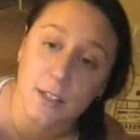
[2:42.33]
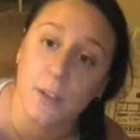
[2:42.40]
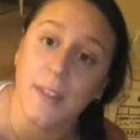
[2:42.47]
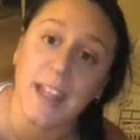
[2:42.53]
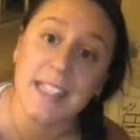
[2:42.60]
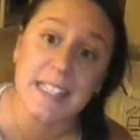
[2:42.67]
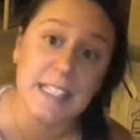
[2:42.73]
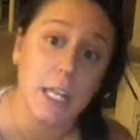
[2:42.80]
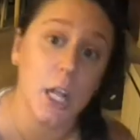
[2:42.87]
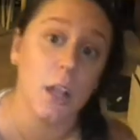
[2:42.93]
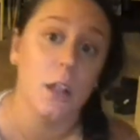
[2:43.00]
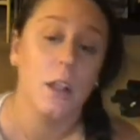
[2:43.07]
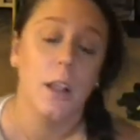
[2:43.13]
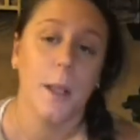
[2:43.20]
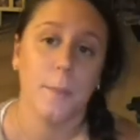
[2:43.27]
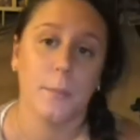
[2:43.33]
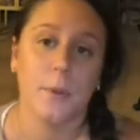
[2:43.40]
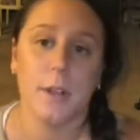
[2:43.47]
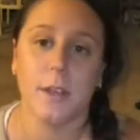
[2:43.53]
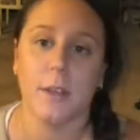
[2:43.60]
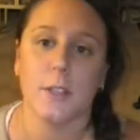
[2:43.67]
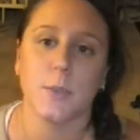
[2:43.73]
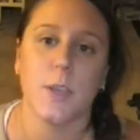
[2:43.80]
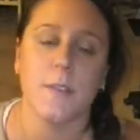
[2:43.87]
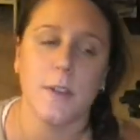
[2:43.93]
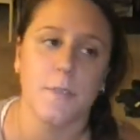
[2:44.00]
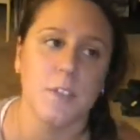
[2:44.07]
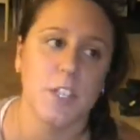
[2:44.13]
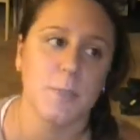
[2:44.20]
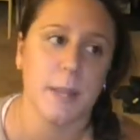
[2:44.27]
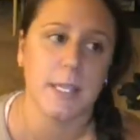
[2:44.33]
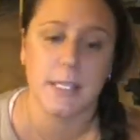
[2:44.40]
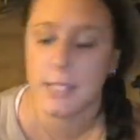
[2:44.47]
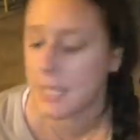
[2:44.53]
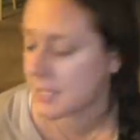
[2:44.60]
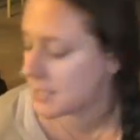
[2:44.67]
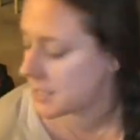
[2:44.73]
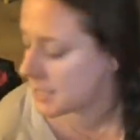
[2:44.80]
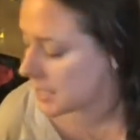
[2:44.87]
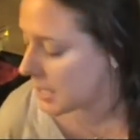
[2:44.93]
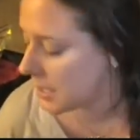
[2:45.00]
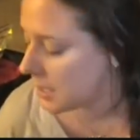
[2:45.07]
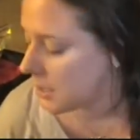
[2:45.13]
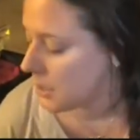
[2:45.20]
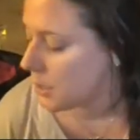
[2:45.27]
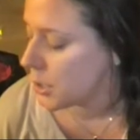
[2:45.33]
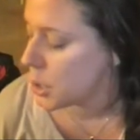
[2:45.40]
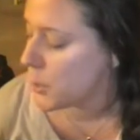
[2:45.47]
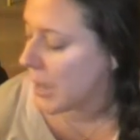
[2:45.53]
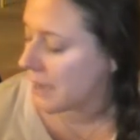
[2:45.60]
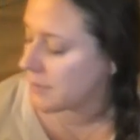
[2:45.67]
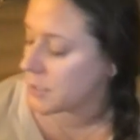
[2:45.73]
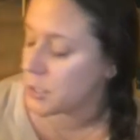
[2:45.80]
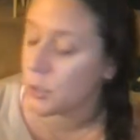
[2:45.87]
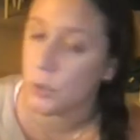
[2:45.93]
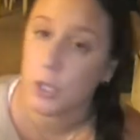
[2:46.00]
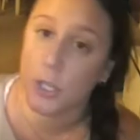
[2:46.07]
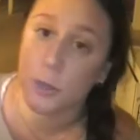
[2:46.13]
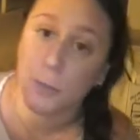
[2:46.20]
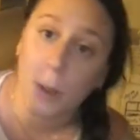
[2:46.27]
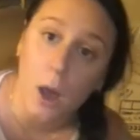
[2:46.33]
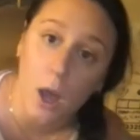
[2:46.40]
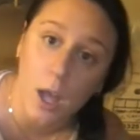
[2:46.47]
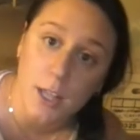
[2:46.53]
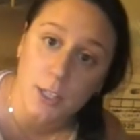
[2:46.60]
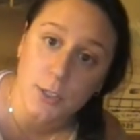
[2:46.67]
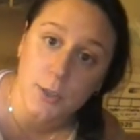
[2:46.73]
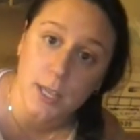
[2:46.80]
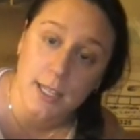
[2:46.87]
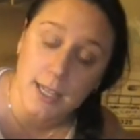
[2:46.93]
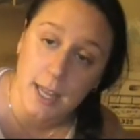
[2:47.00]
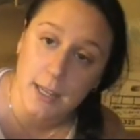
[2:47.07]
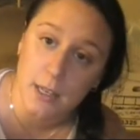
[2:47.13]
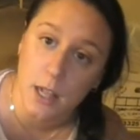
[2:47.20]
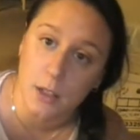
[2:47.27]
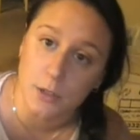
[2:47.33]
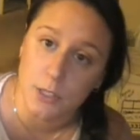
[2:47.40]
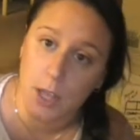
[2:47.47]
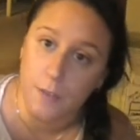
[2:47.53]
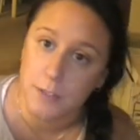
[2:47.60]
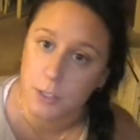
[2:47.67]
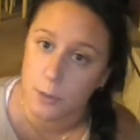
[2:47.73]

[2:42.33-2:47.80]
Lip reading: So that's still pretty good. So even if you spend 60, you have the two coupons, you get $10 off.